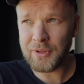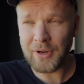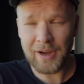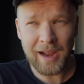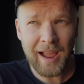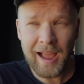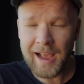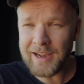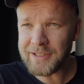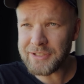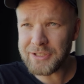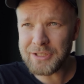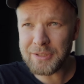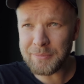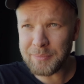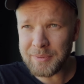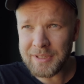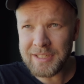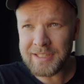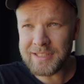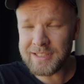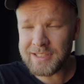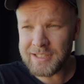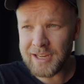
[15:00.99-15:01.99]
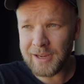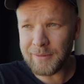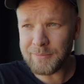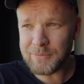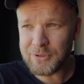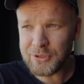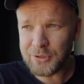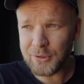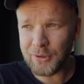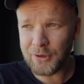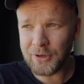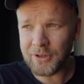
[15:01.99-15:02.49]
There has to be
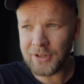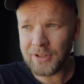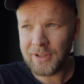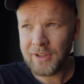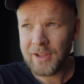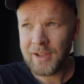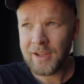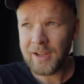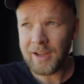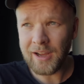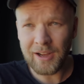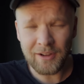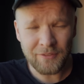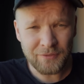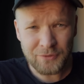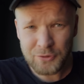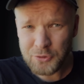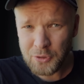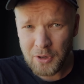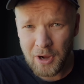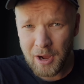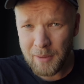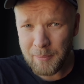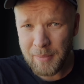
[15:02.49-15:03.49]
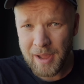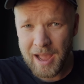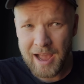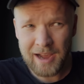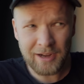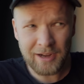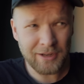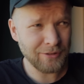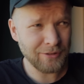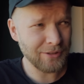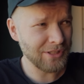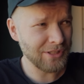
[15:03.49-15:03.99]
some sort of
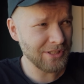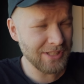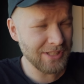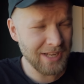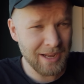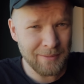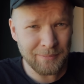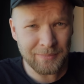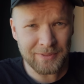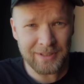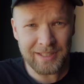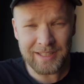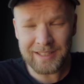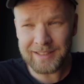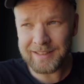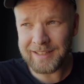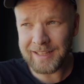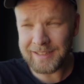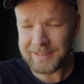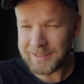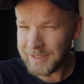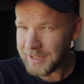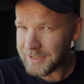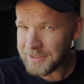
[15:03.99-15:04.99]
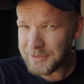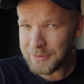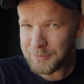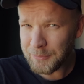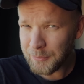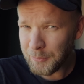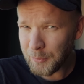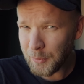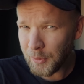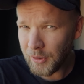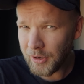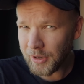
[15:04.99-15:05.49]
drawback or something that
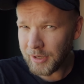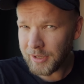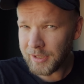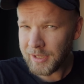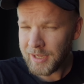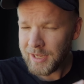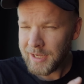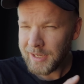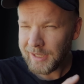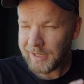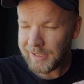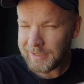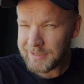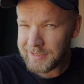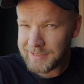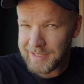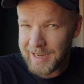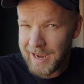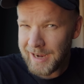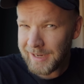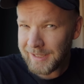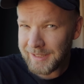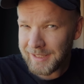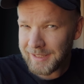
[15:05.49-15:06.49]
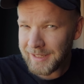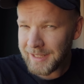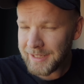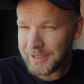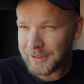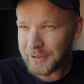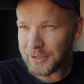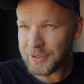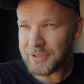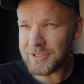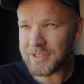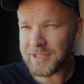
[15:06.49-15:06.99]
doesn't work exactly
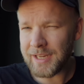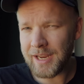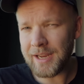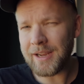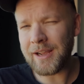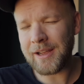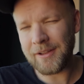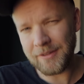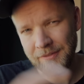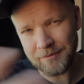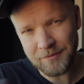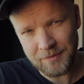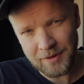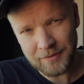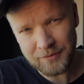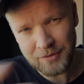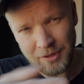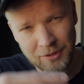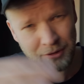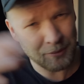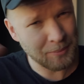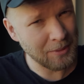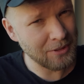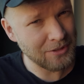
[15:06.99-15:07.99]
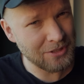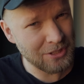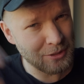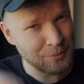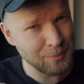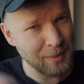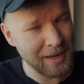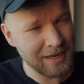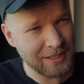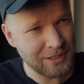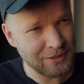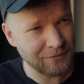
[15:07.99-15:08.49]
like they're saying. I've, I've talked about
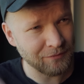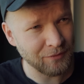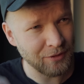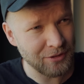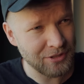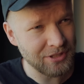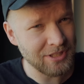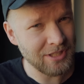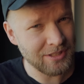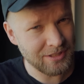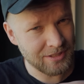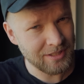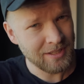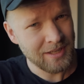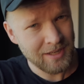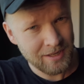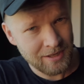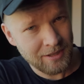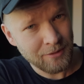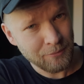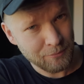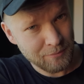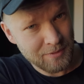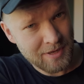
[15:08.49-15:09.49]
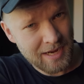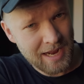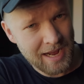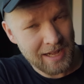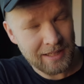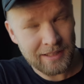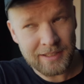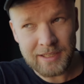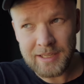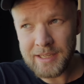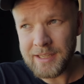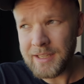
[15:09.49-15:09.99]
specs versus
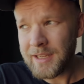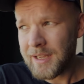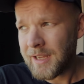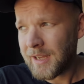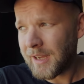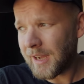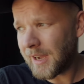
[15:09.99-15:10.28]
reality.